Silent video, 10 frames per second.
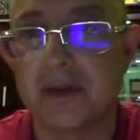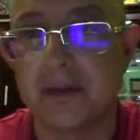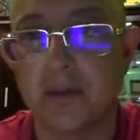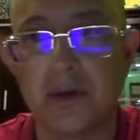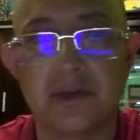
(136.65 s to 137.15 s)

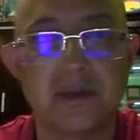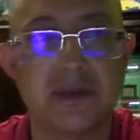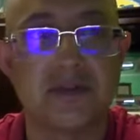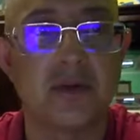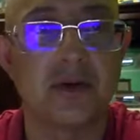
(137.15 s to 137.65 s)
more
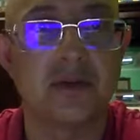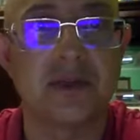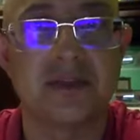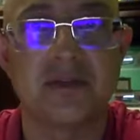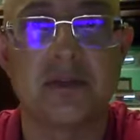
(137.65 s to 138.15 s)
expensive,
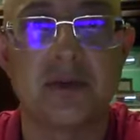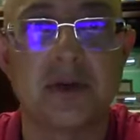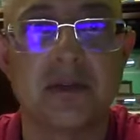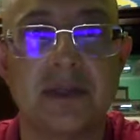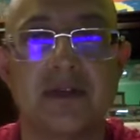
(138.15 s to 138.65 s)
and more
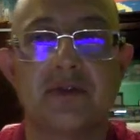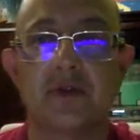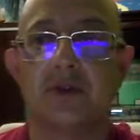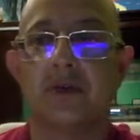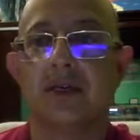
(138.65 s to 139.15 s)
expensive.
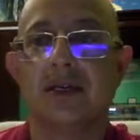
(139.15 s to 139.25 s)
So